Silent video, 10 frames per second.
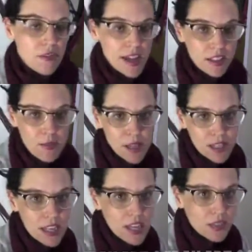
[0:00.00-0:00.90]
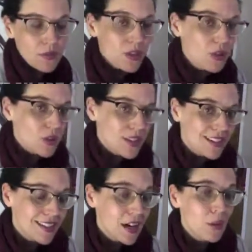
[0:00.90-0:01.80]
flexibility is for
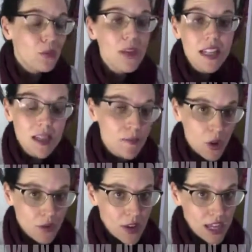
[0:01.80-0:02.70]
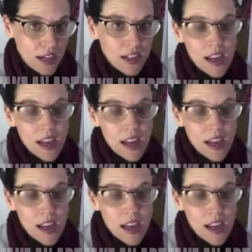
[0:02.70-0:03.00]
students that are really motivated,